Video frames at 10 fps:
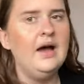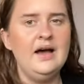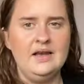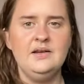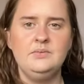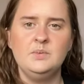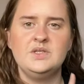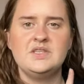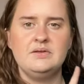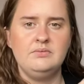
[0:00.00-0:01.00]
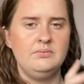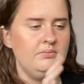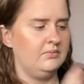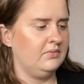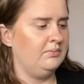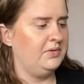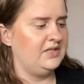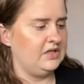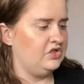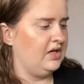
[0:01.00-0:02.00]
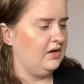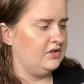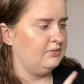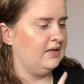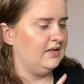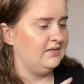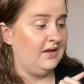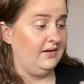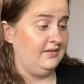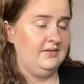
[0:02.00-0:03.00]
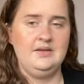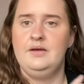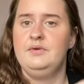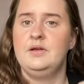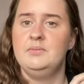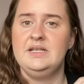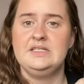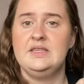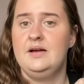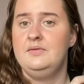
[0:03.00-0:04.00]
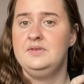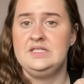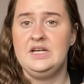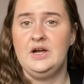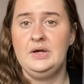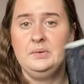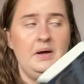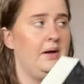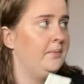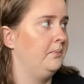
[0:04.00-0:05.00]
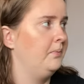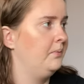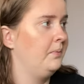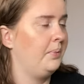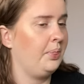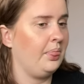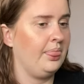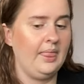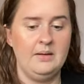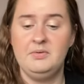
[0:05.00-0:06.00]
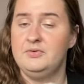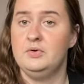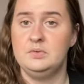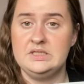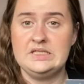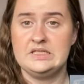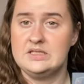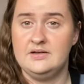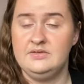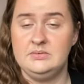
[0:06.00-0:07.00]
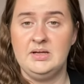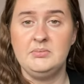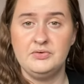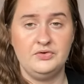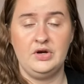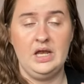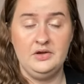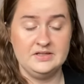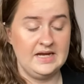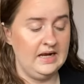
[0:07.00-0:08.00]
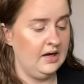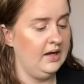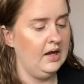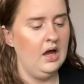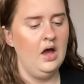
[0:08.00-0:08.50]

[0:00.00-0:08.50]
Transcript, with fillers: Ellen was potentially going to read this. I never completed that video um, before wanting to start filming before I lose daylight.